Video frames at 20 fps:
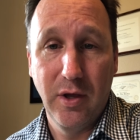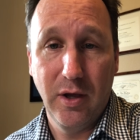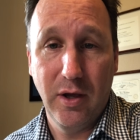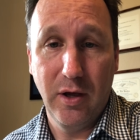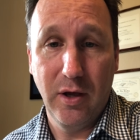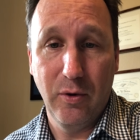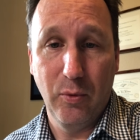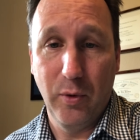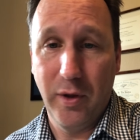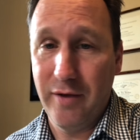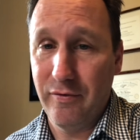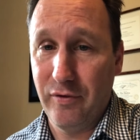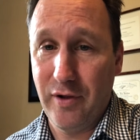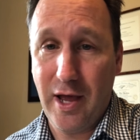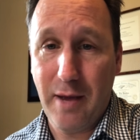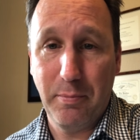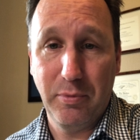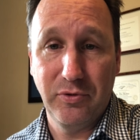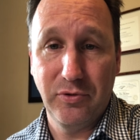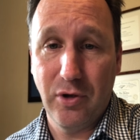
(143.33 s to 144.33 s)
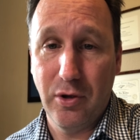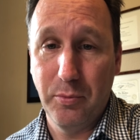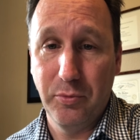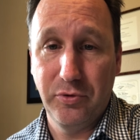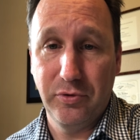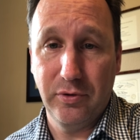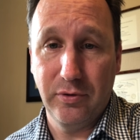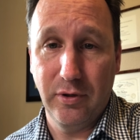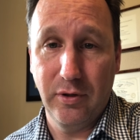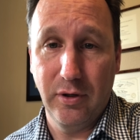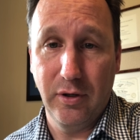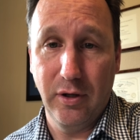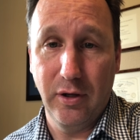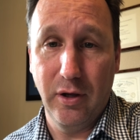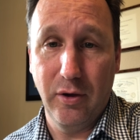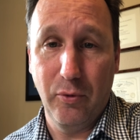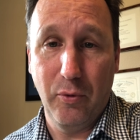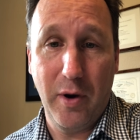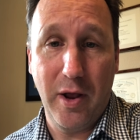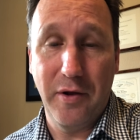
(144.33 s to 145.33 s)
We have liposomes
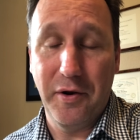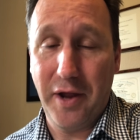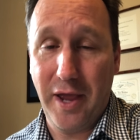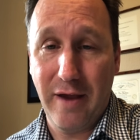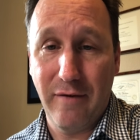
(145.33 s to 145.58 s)
around